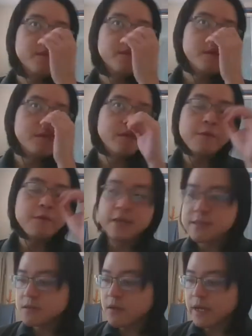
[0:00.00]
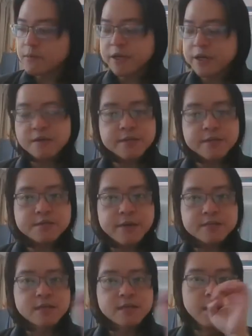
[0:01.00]
right, we are still talking about Hilbert space.
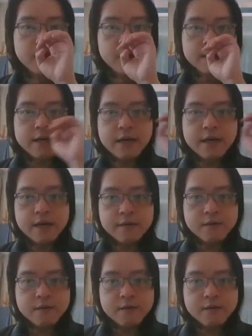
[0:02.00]
The